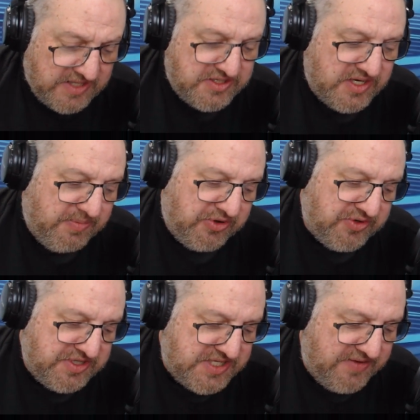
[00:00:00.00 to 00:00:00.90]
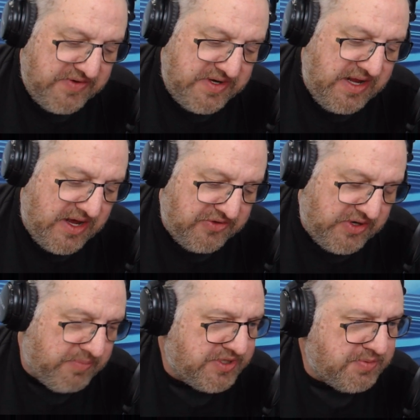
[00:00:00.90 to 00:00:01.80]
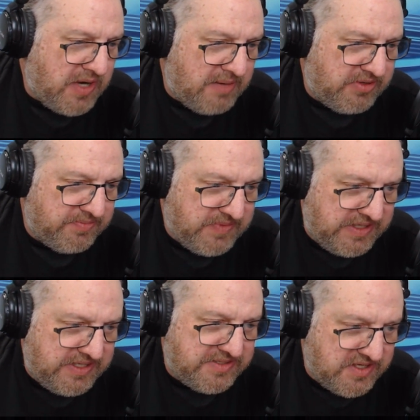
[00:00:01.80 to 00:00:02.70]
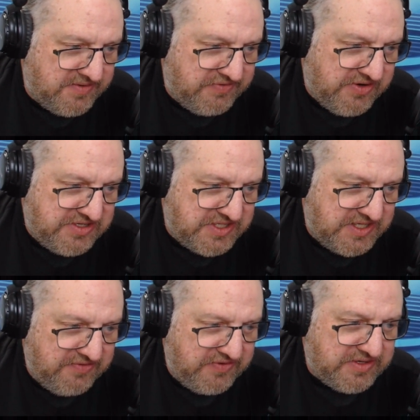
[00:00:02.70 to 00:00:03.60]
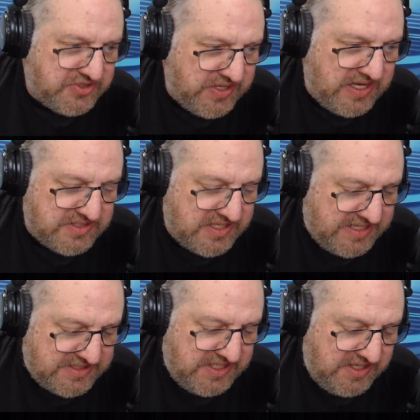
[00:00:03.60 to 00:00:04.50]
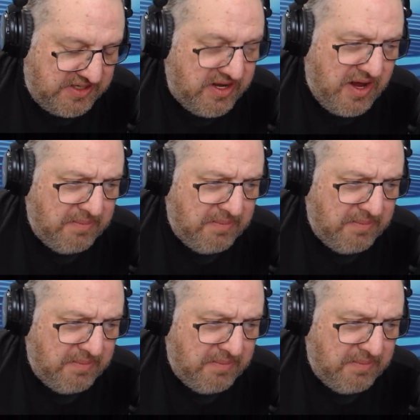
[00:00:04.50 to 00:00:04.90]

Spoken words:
So number 37, healthcare breach problem is very significant in 2018.